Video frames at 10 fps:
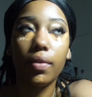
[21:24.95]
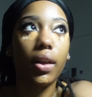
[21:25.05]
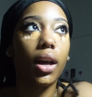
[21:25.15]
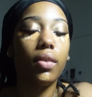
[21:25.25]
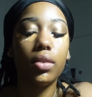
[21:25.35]

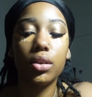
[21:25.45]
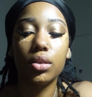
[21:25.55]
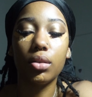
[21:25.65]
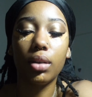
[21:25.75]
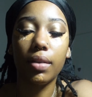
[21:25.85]
Like, I really just
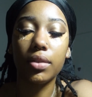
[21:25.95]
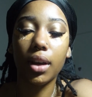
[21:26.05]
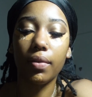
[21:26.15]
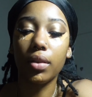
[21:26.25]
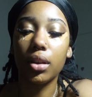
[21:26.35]
don't have
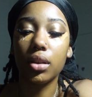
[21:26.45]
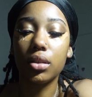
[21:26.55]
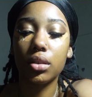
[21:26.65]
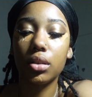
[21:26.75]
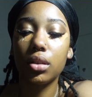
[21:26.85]
time for this.
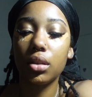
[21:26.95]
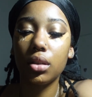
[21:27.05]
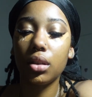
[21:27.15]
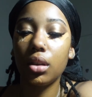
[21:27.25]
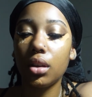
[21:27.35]

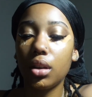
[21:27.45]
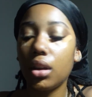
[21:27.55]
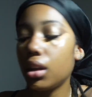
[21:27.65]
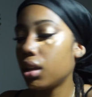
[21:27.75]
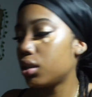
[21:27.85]

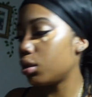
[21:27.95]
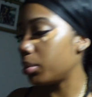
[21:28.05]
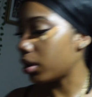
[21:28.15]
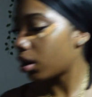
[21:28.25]
To be